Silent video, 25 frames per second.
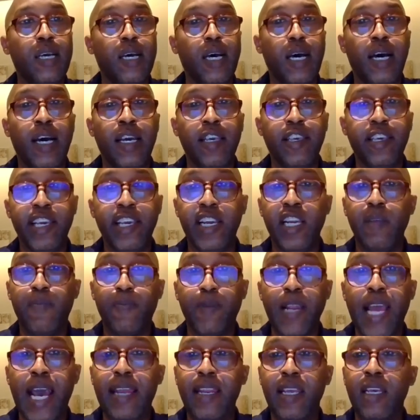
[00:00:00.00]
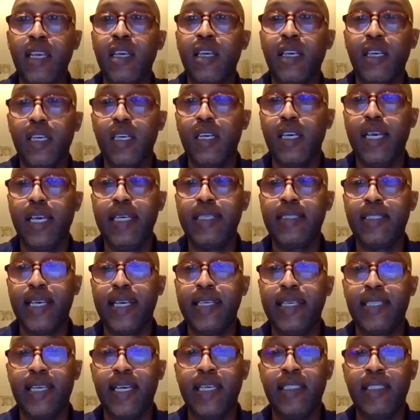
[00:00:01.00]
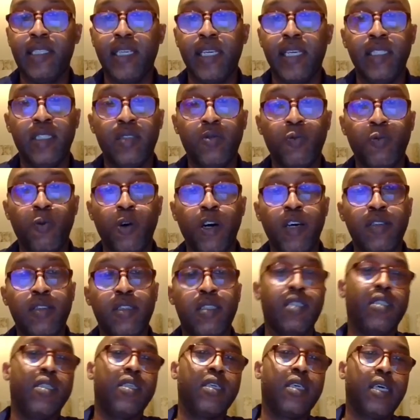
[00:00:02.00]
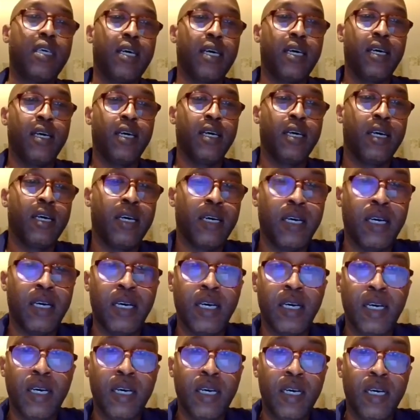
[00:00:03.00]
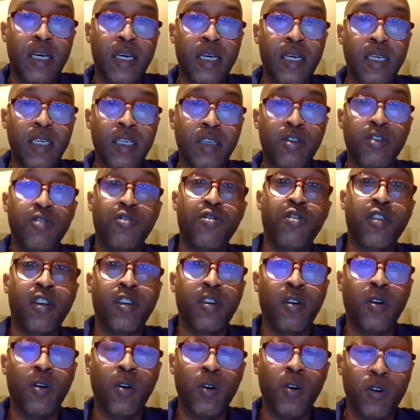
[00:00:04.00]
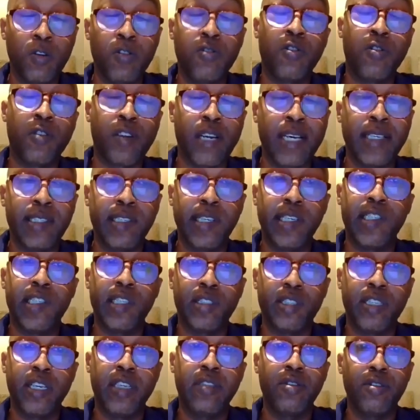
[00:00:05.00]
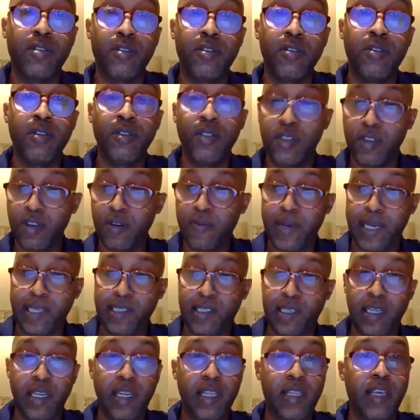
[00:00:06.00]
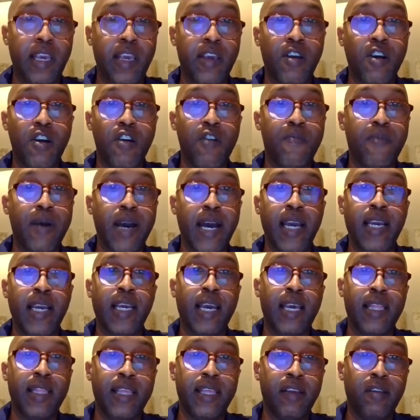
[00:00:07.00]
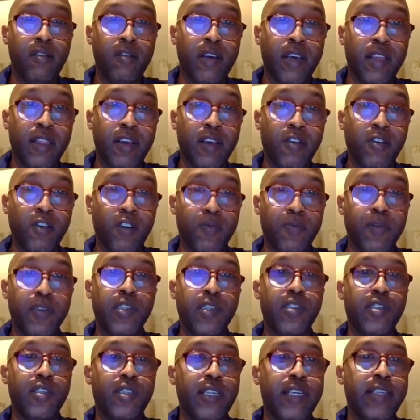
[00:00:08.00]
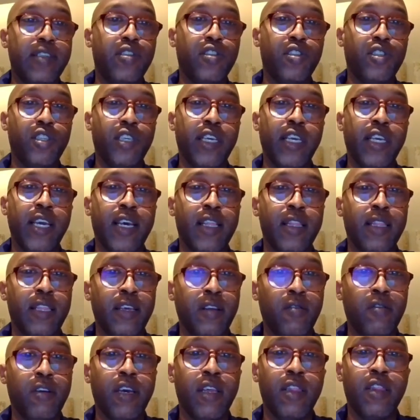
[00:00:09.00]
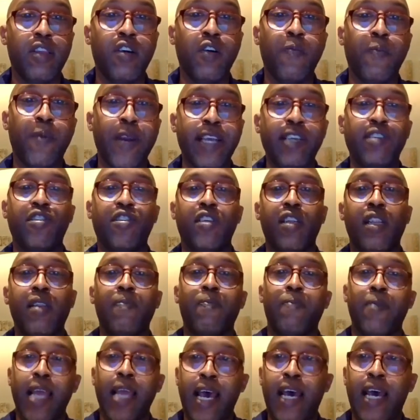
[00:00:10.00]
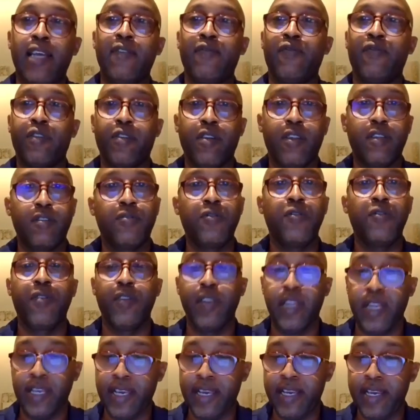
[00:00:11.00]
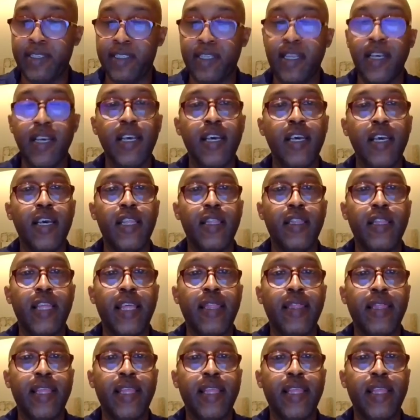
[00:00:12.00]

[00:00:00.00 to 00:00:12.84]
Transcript: Yearly planning is what good organizations tend to do. So basically, they go back and they look at the corporate strategy and they look at the operational plan for the 2-3 years. Then